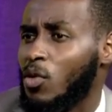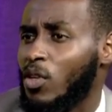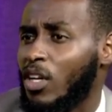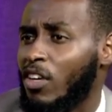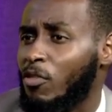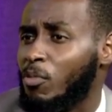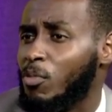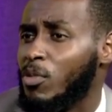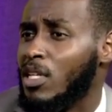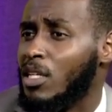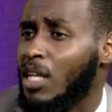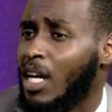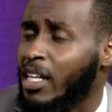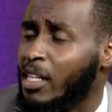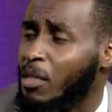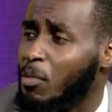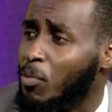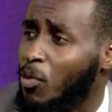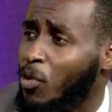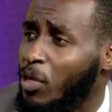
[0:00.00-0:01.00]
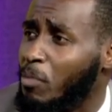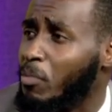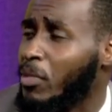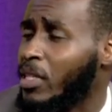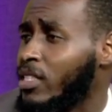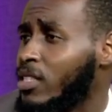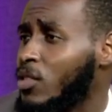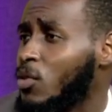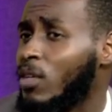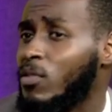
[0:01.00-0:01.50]
We have
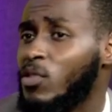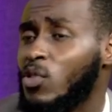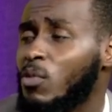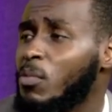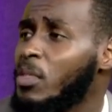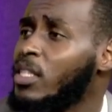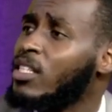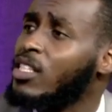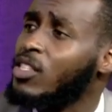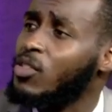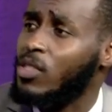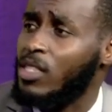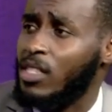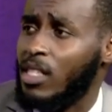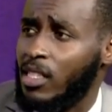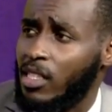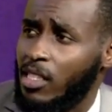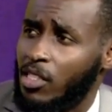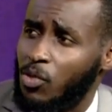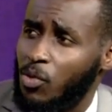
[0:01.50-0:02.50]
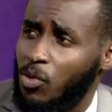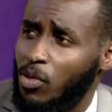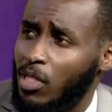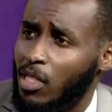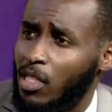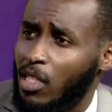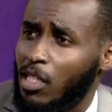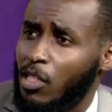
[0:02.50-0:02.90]
unemployment. We have so many issues as a nation.